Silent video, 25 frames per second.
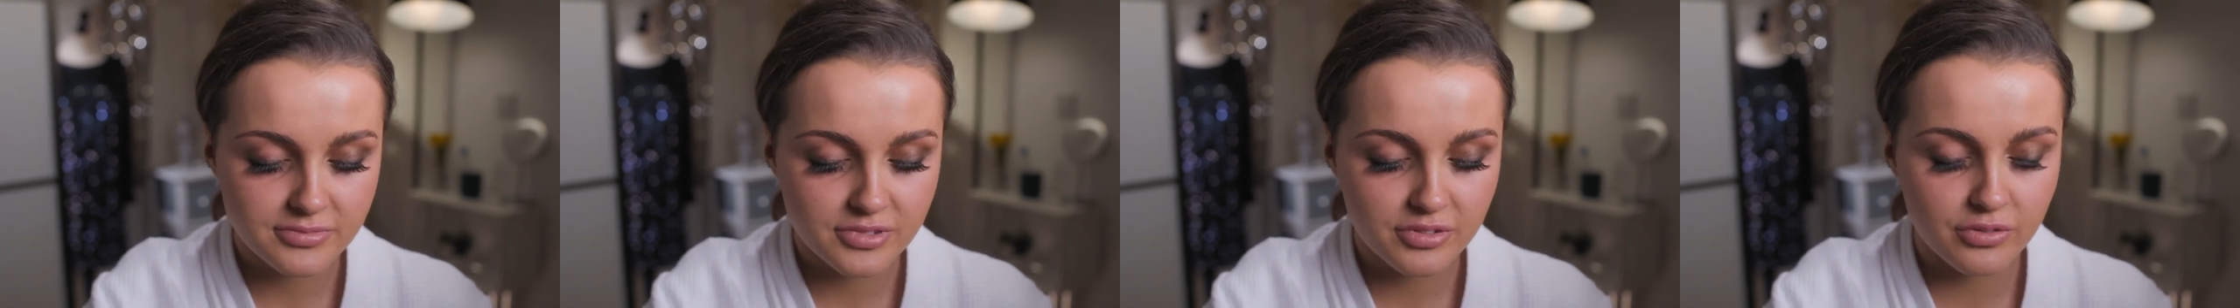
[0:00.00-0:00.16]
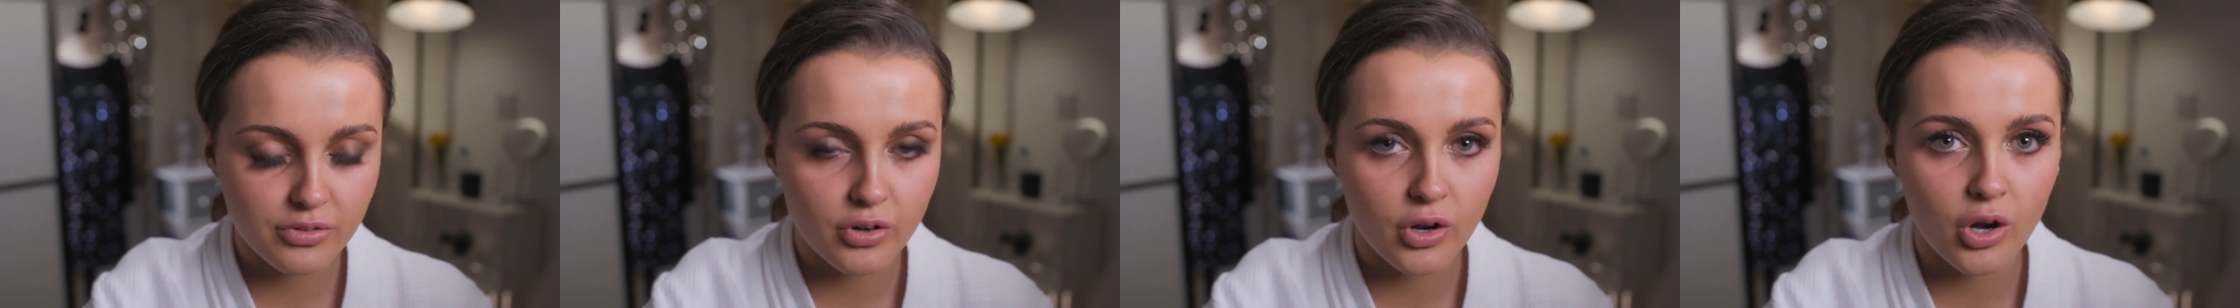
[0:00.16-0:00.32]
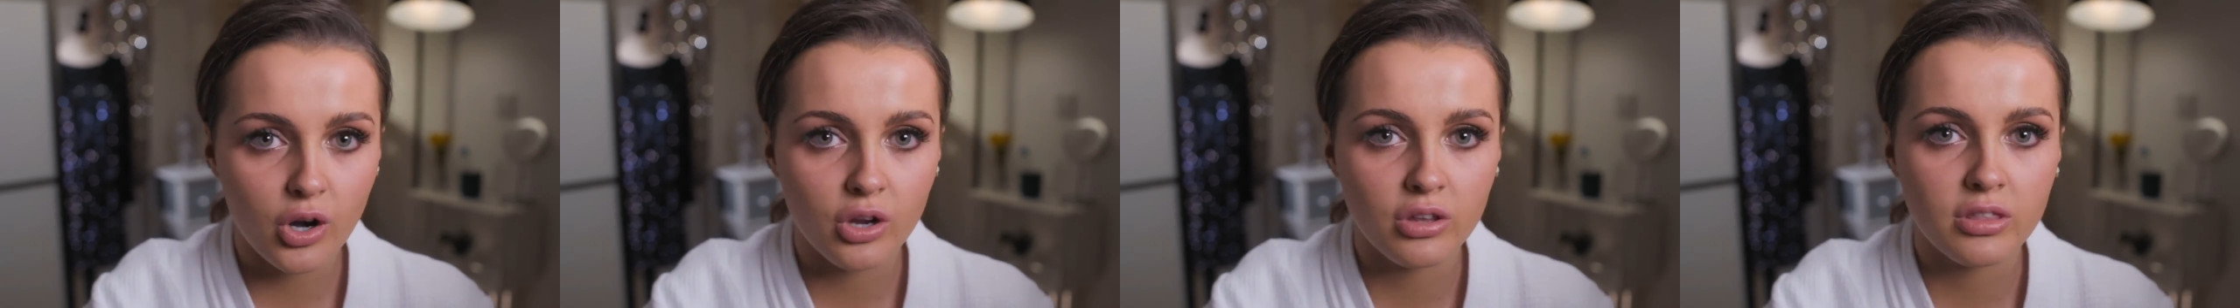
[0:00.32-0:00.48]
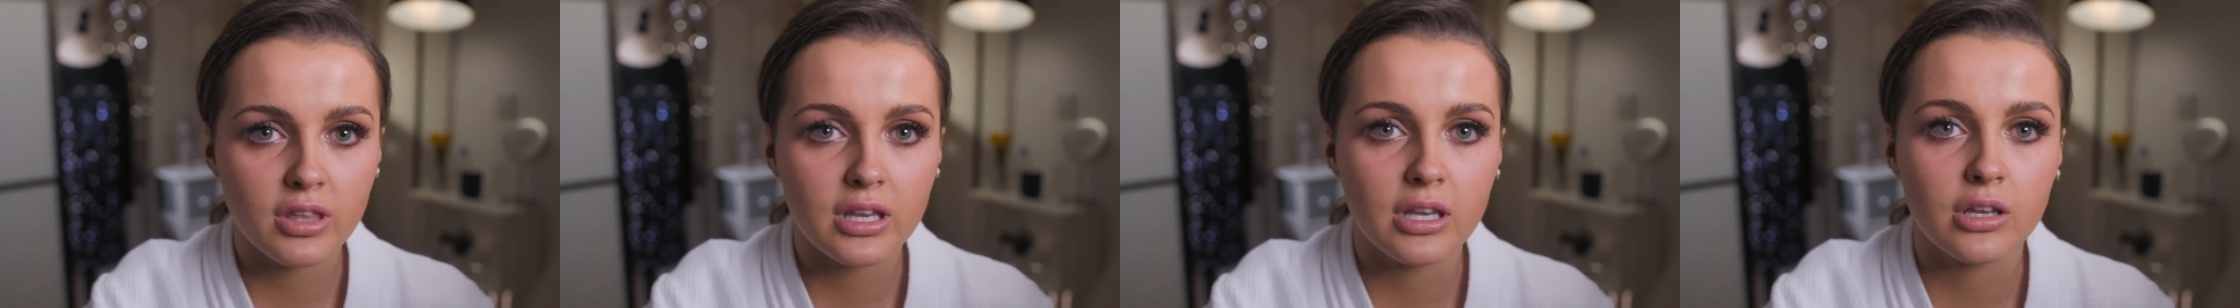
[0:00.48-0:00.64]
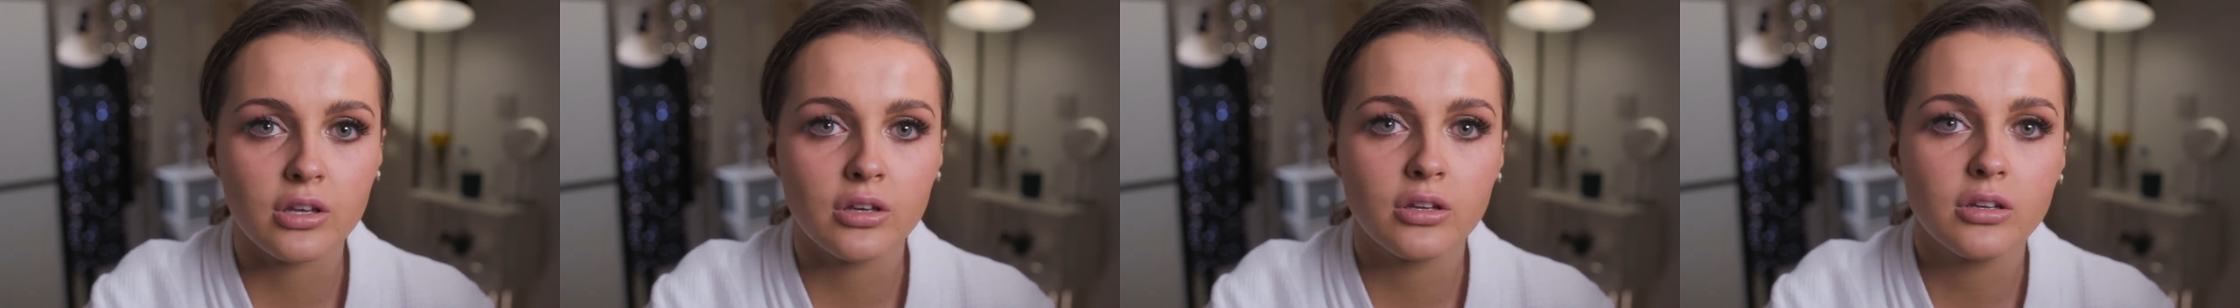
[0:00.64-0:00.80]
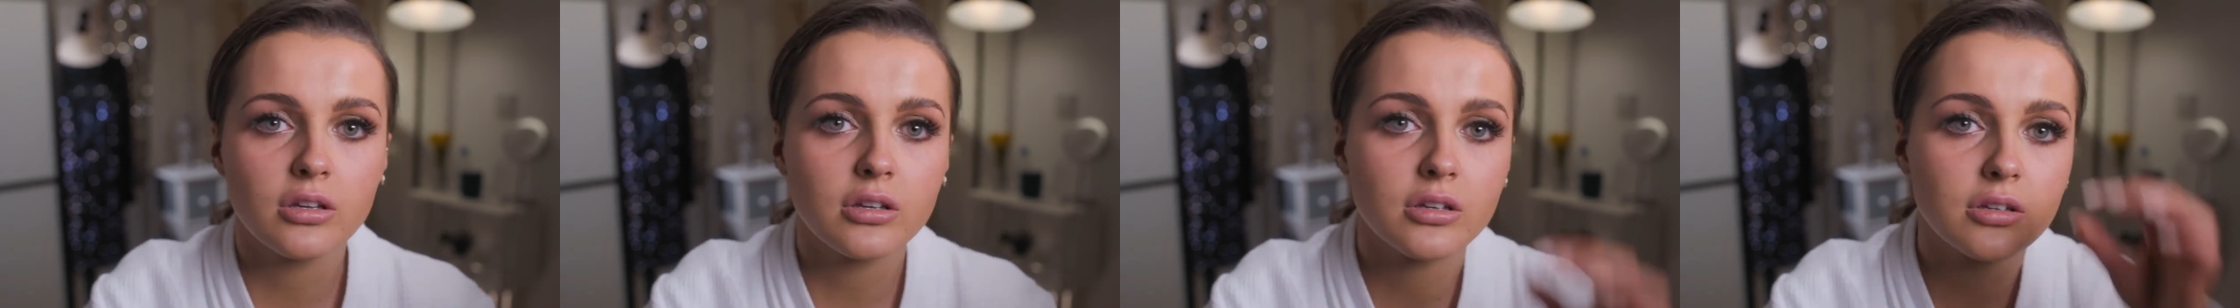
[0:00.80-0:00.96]
for how they
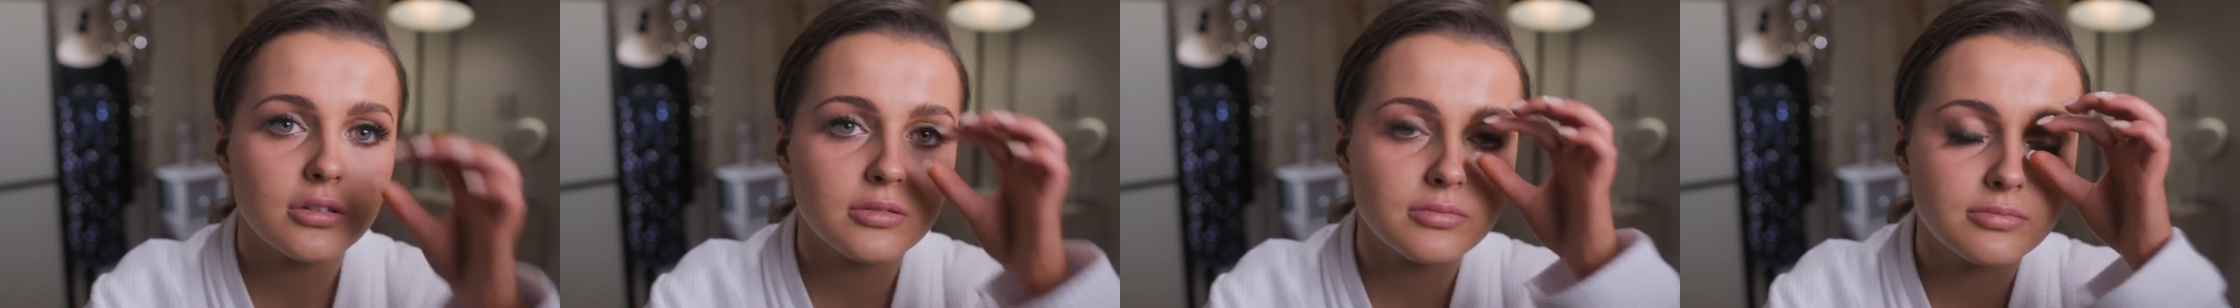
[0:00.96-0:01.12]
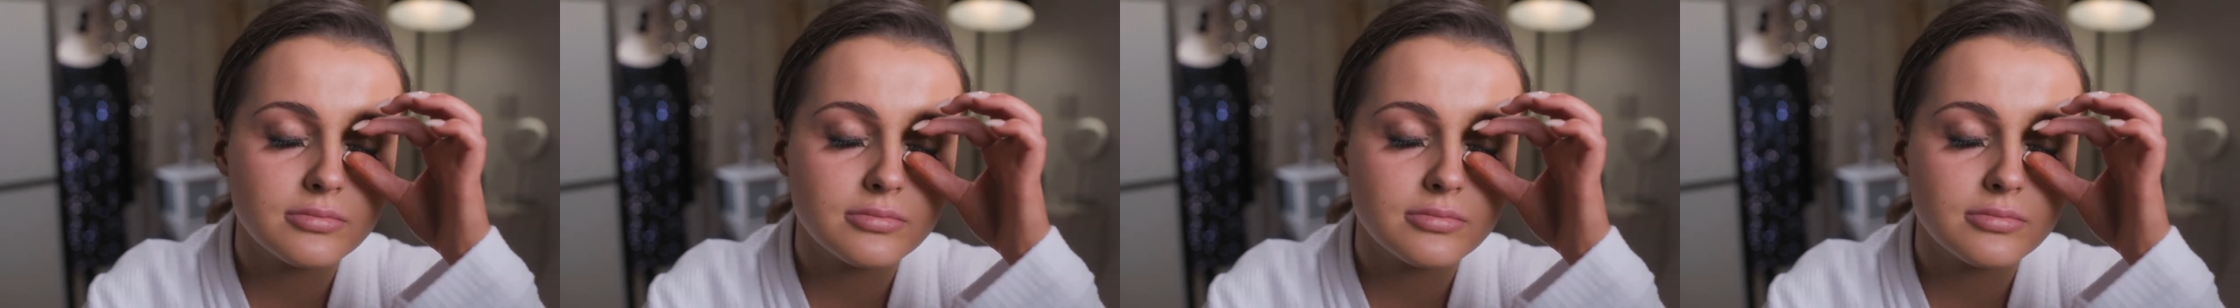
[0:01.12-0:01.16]
look.